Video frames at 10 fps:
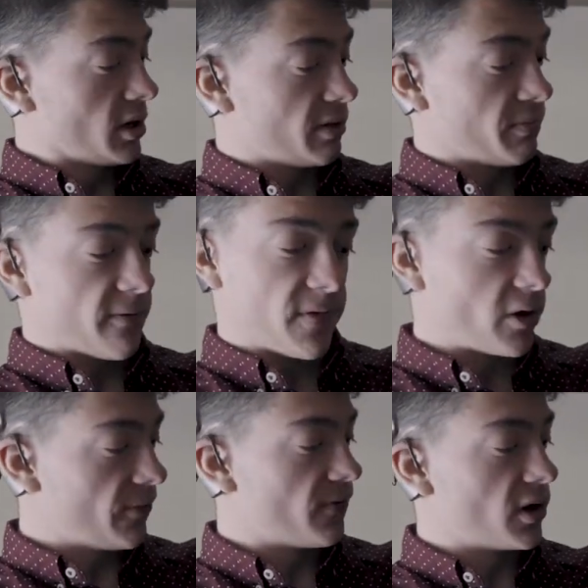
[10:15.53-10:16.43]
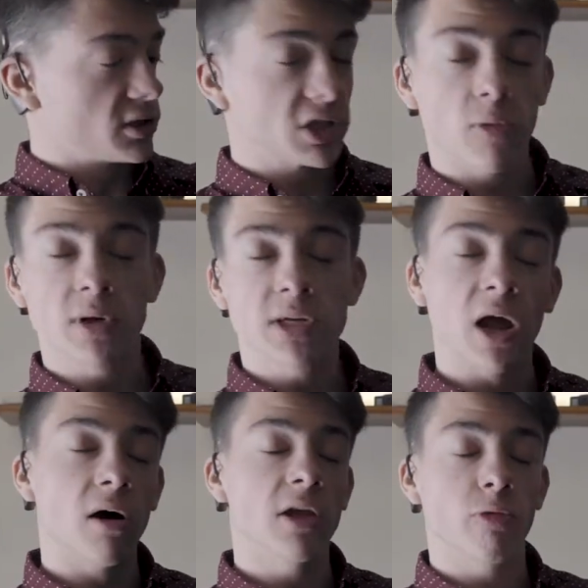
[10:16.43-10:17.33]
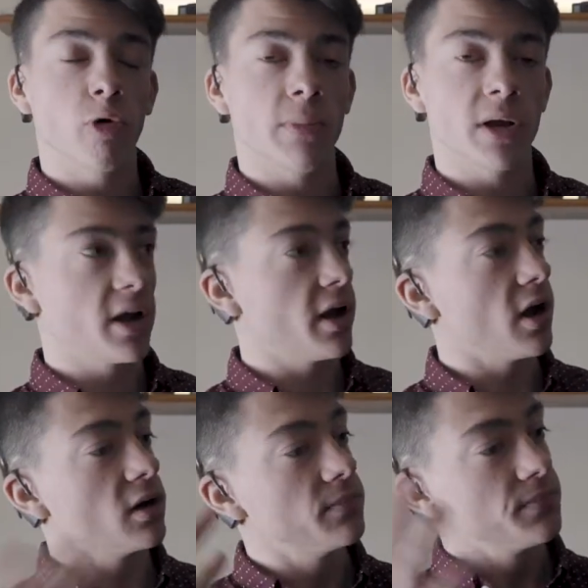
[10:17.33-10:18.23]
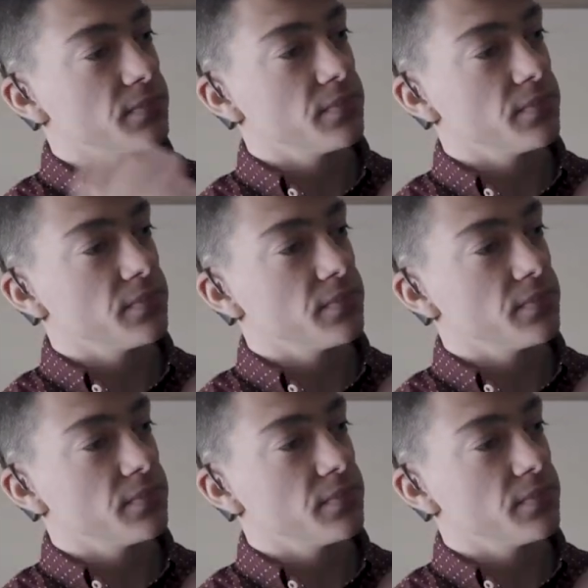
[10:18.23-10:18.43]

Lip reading: It's my very first show and tell equipment, and